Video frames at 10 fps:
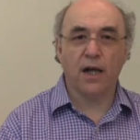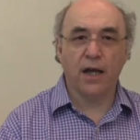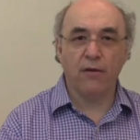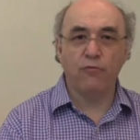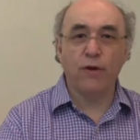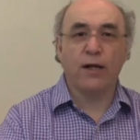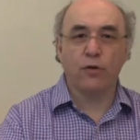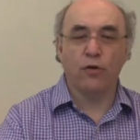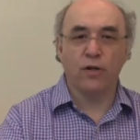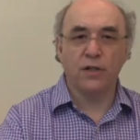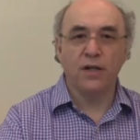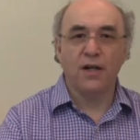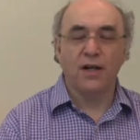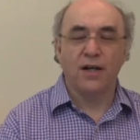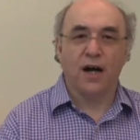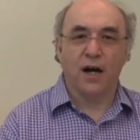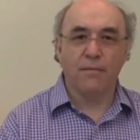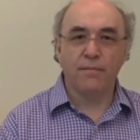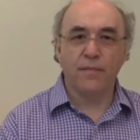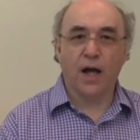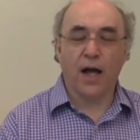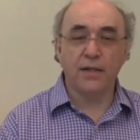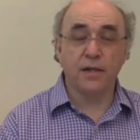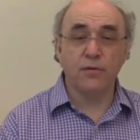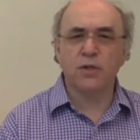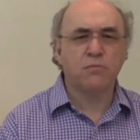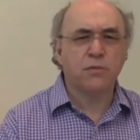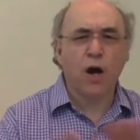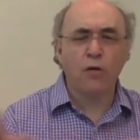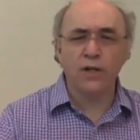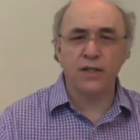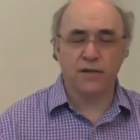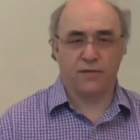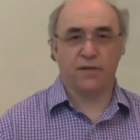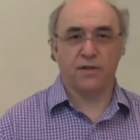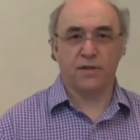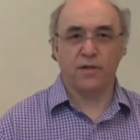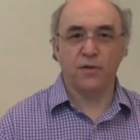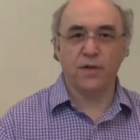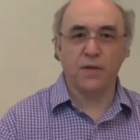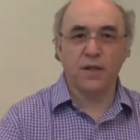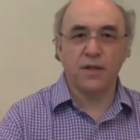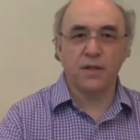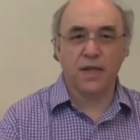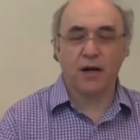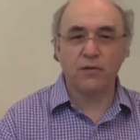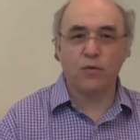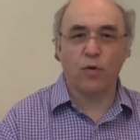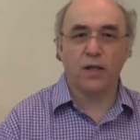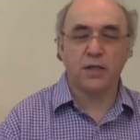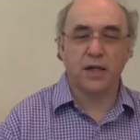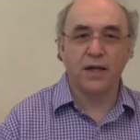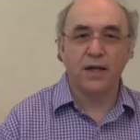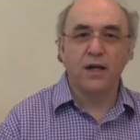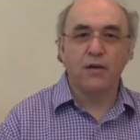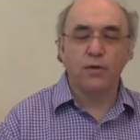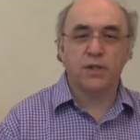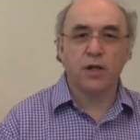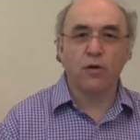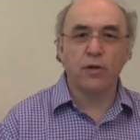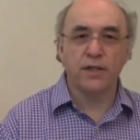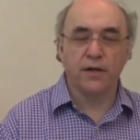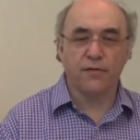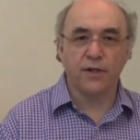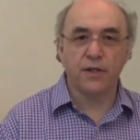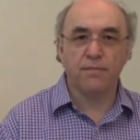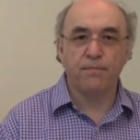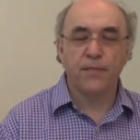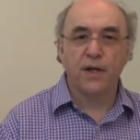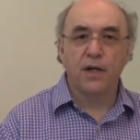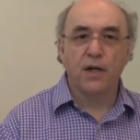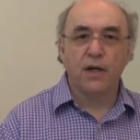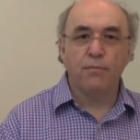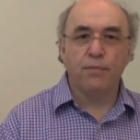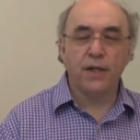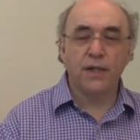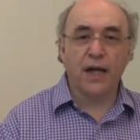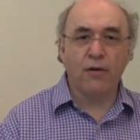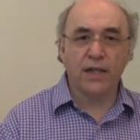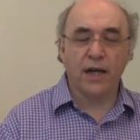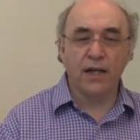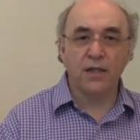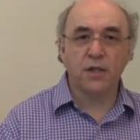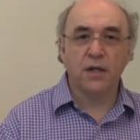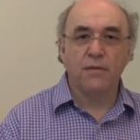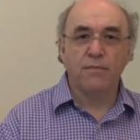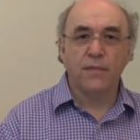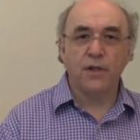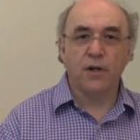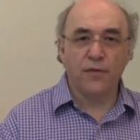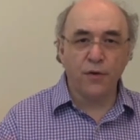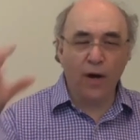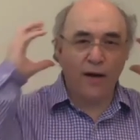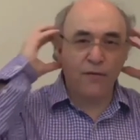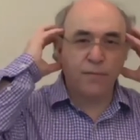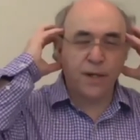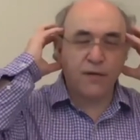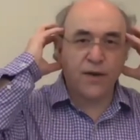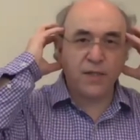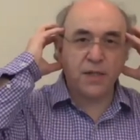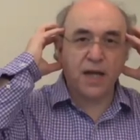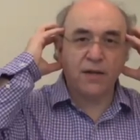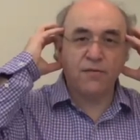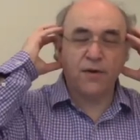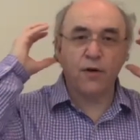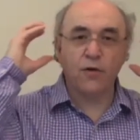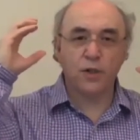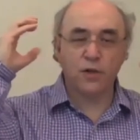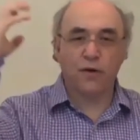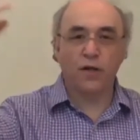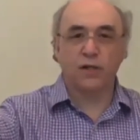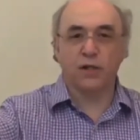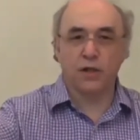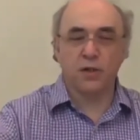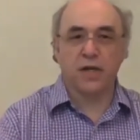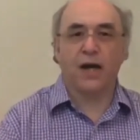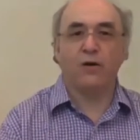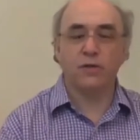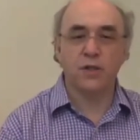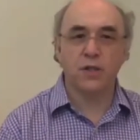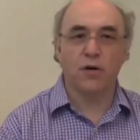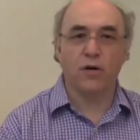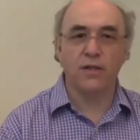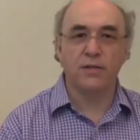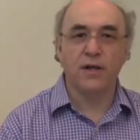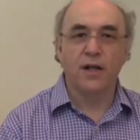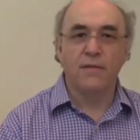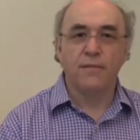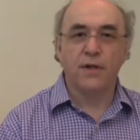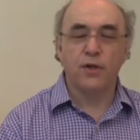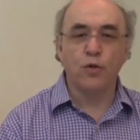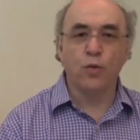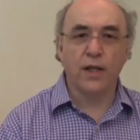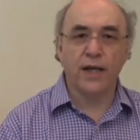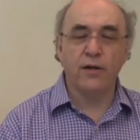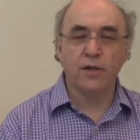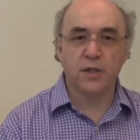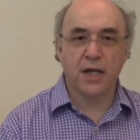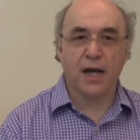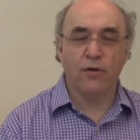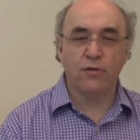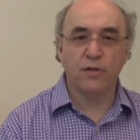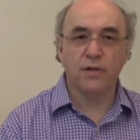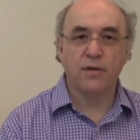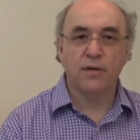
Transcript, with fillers: a record, and it was totally different. You know, the sound quality was totally different. But nowadays, you know, if you have your big fancy headphones and you've got digital sound and so on, you will hear a sound